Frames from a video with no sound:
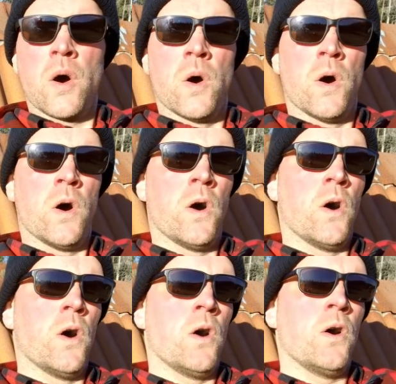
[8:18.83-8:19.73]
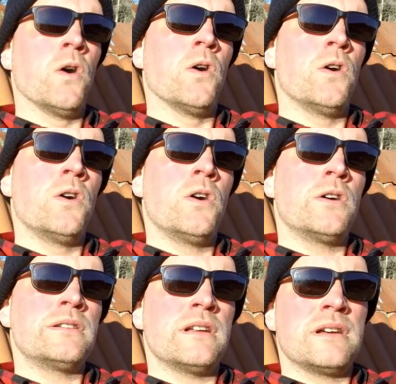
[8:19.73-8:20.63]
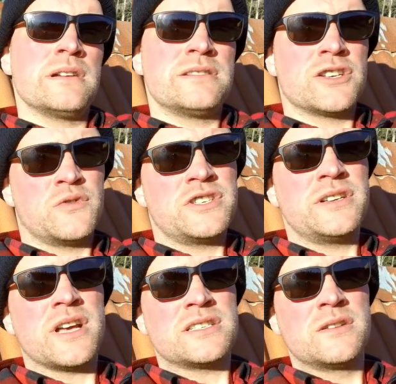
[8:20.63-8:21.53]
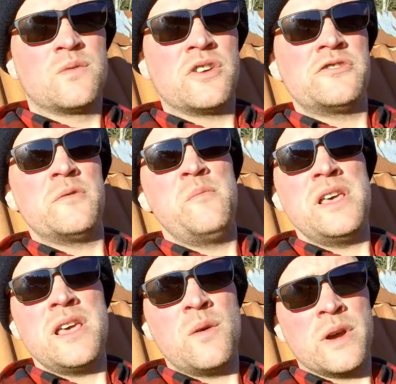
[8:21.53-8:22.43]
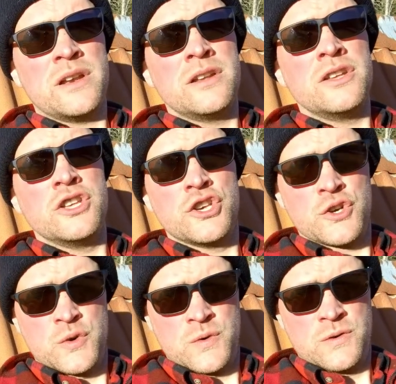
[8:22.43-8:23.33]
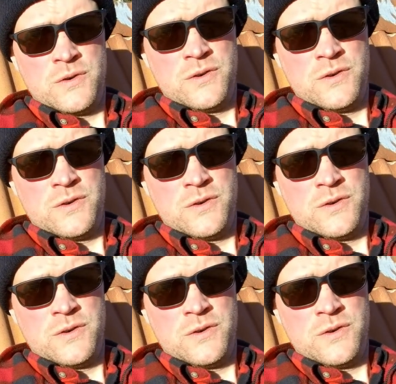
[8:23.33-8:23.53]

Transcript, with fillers: Oh, so she doesn't want to be with you.